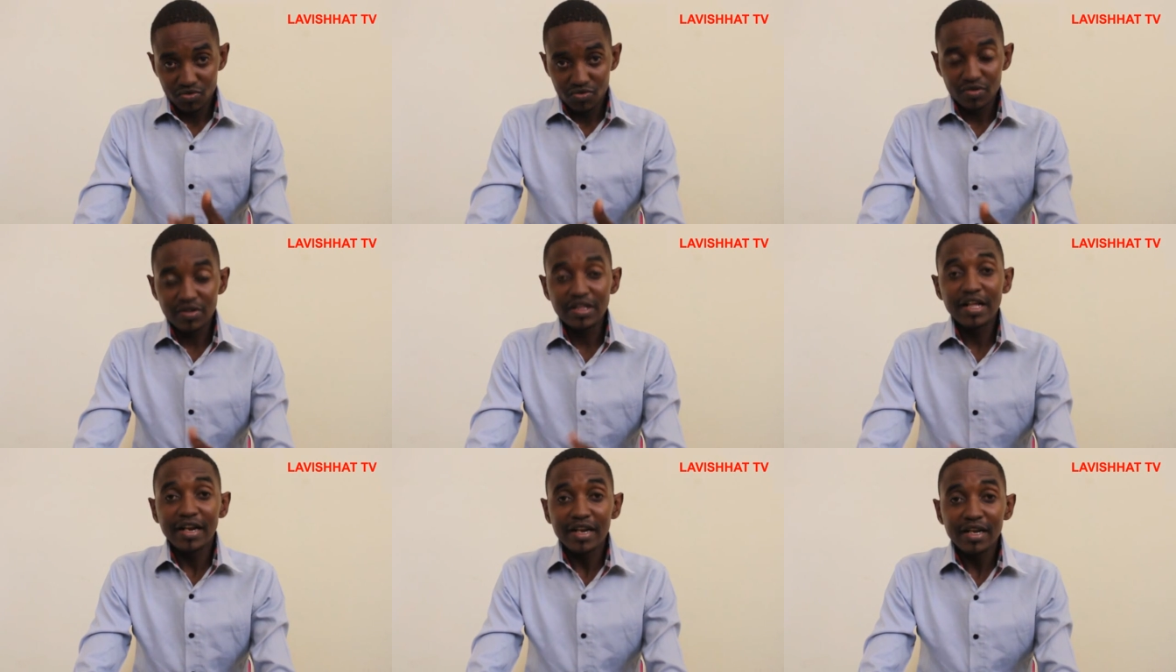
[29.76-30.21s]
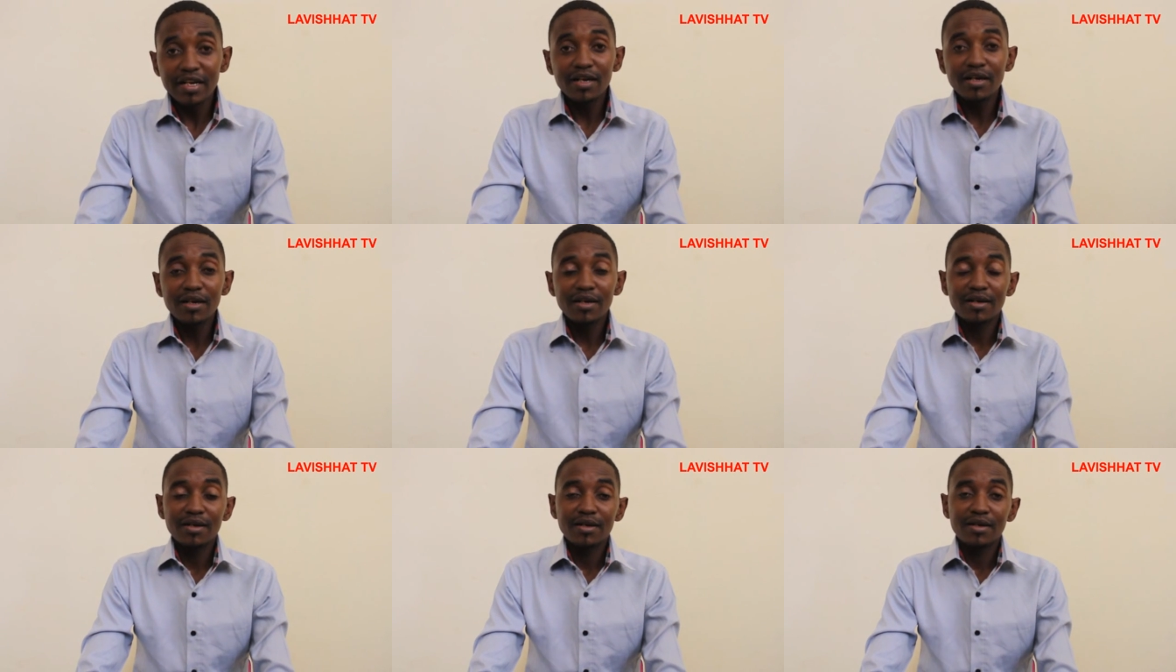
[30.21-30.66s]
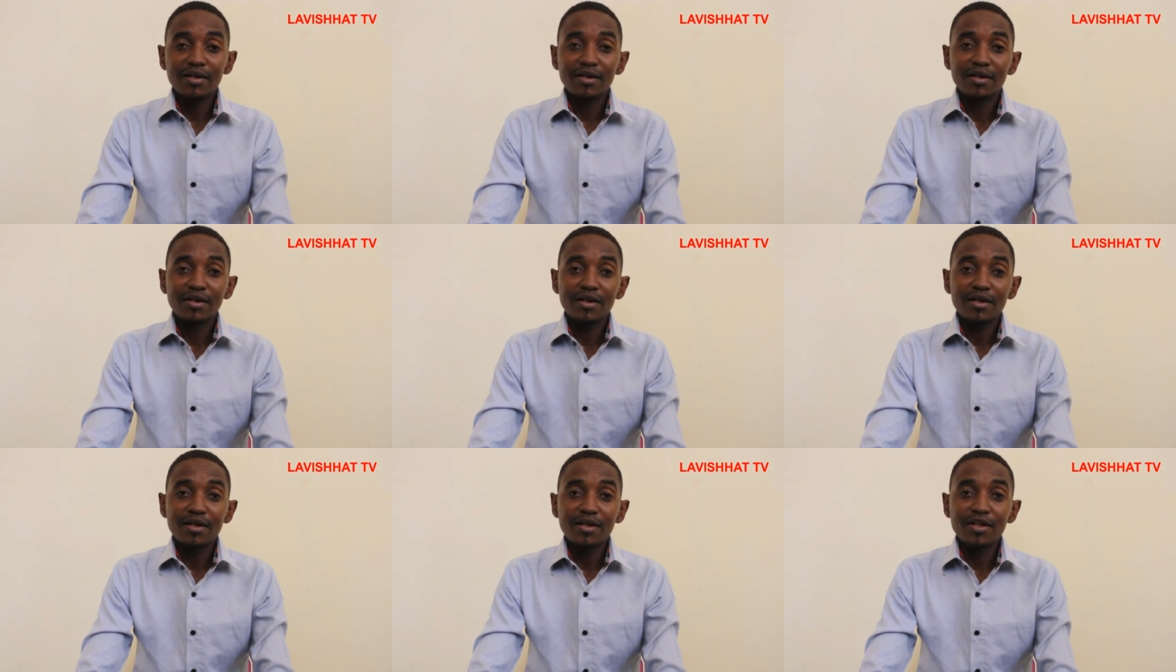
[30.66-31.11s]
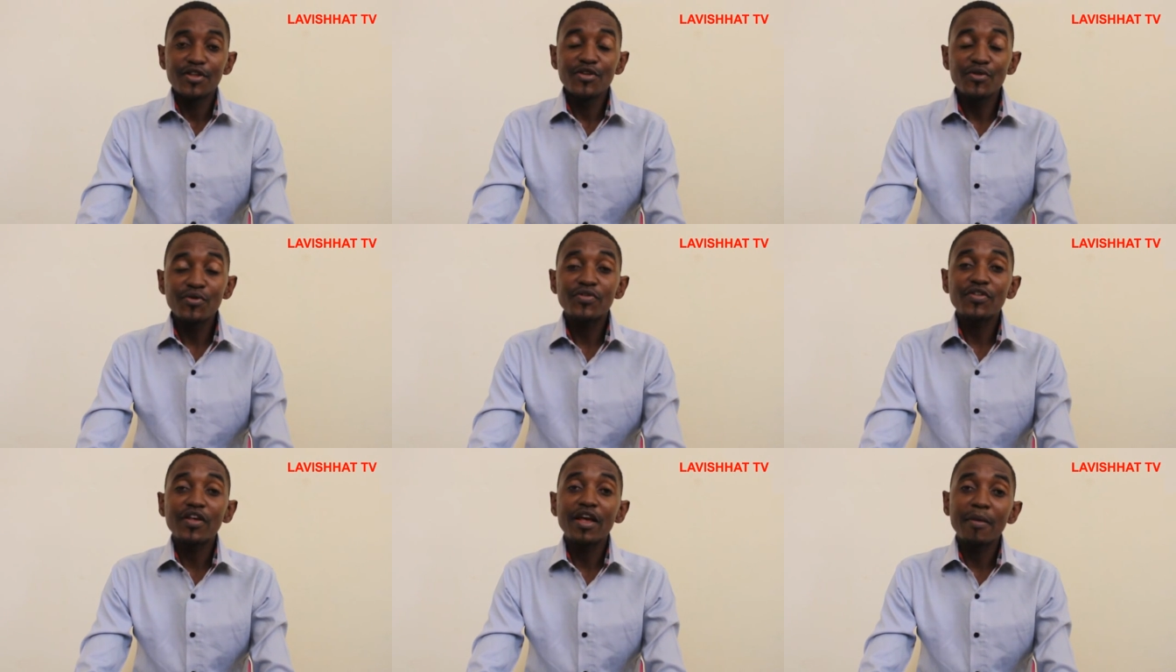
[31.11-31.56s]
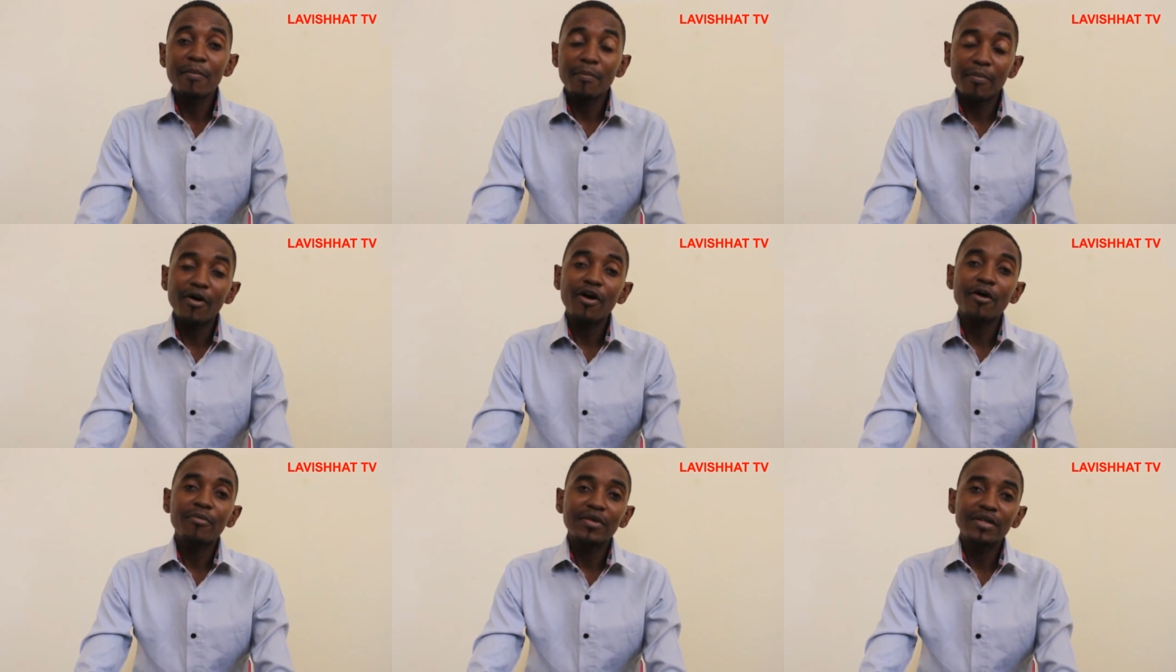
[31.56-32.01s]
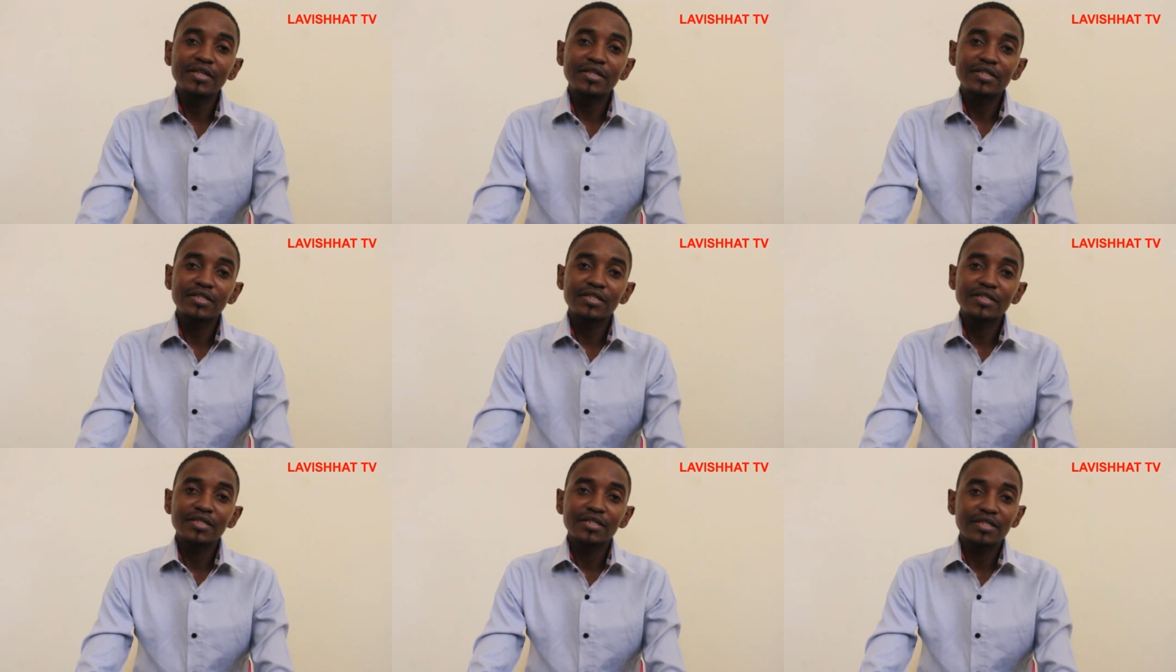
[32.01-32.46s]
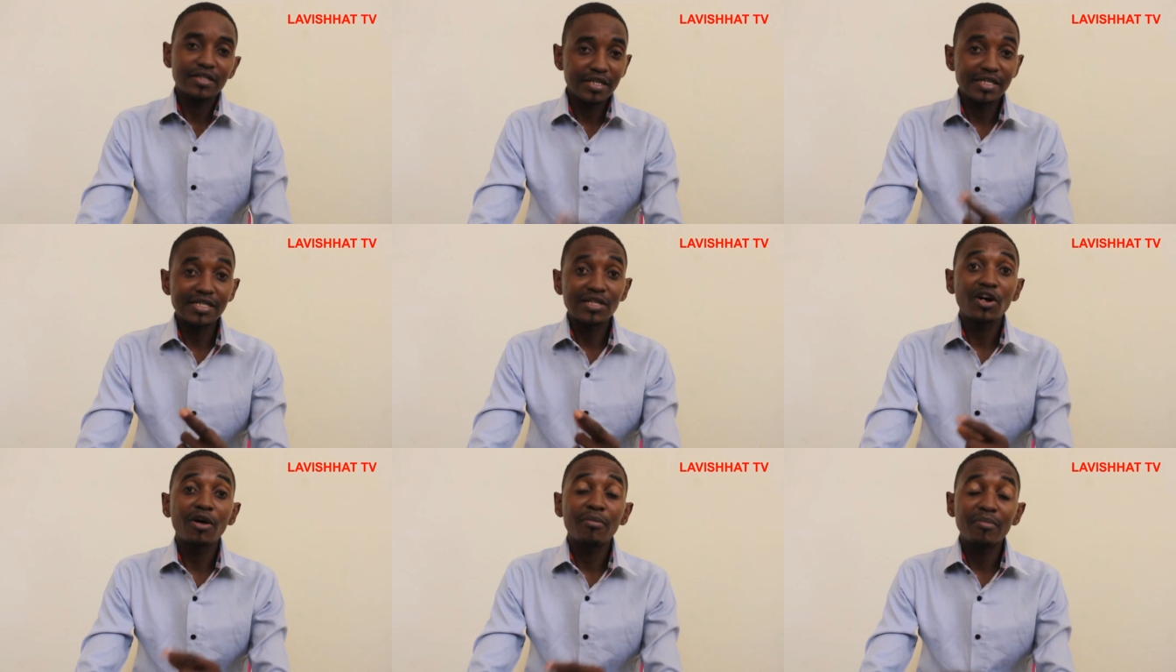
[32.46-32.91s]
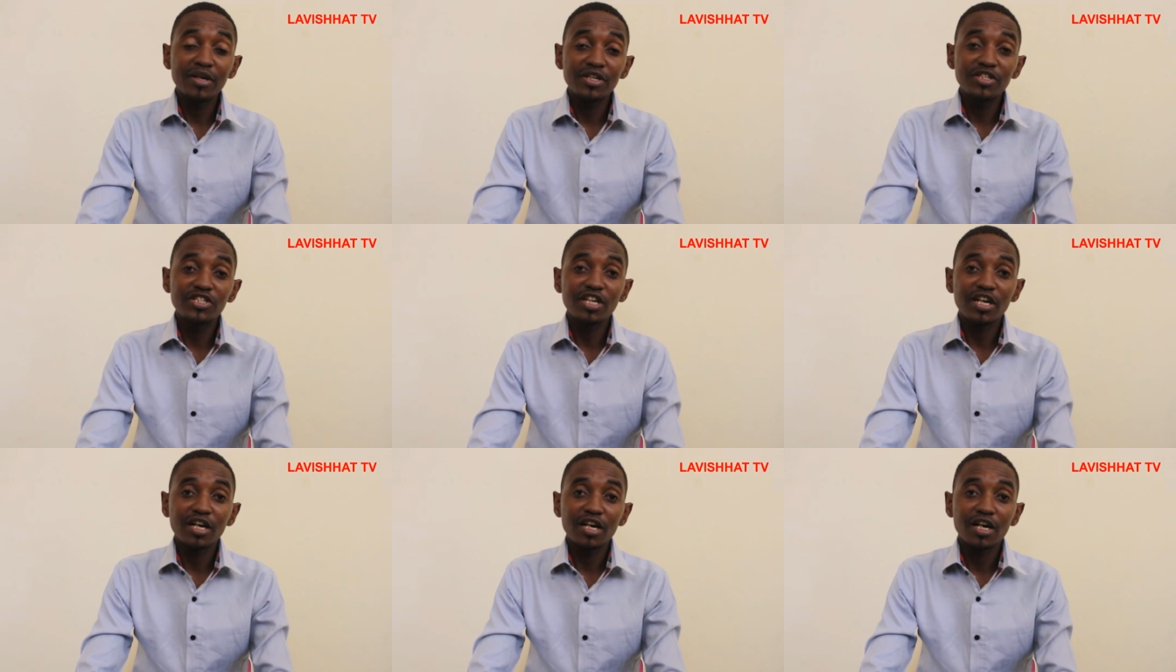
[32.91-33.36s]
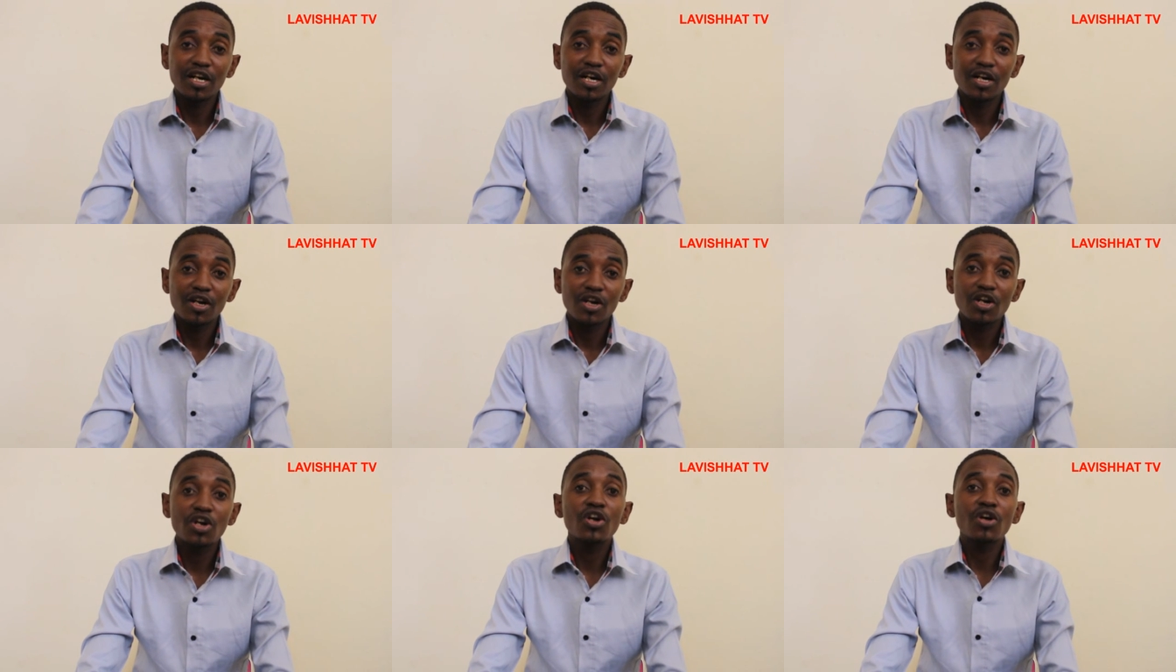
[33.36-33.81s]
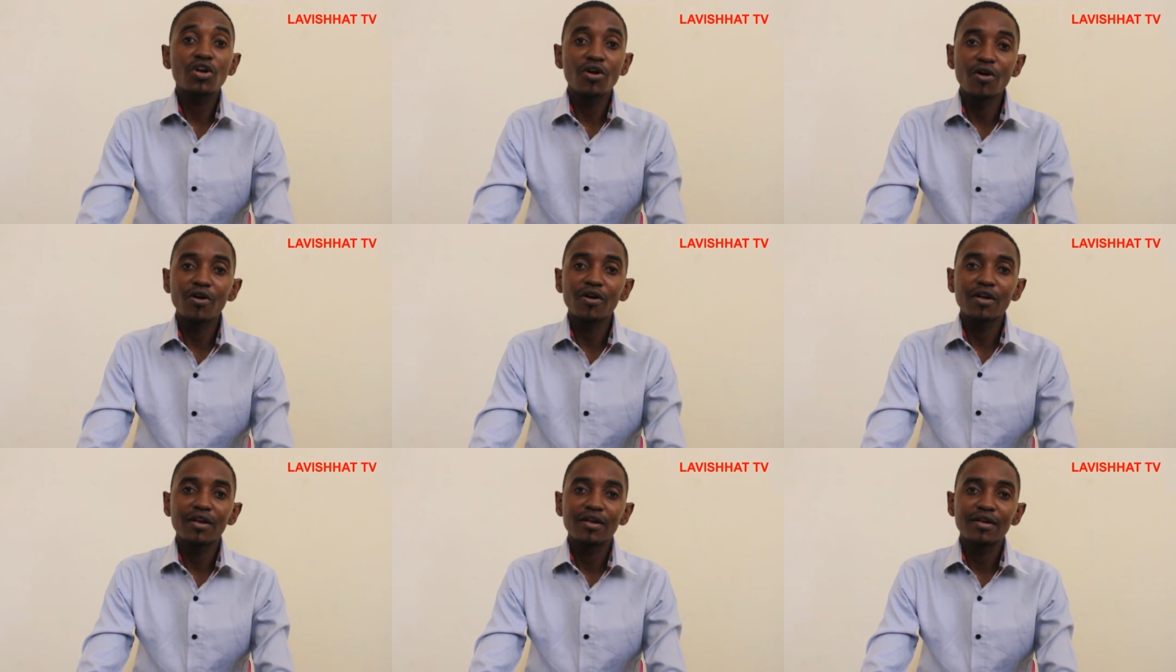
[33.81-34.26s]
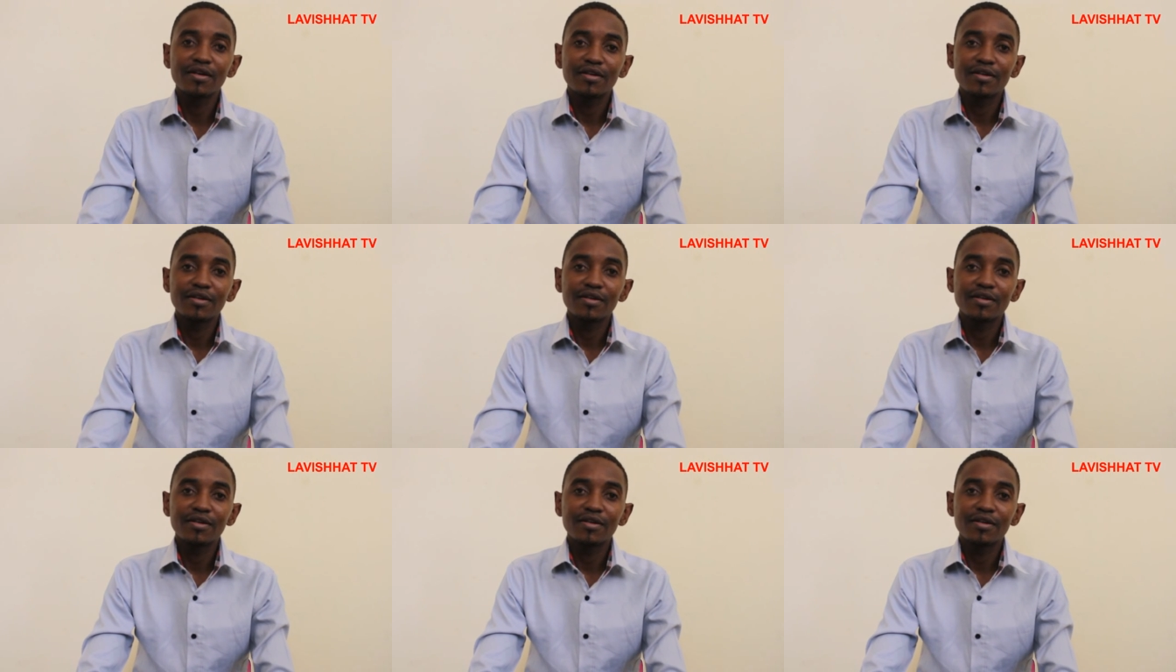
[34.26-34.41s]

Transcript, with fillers: the real youth empowerment is our major goal.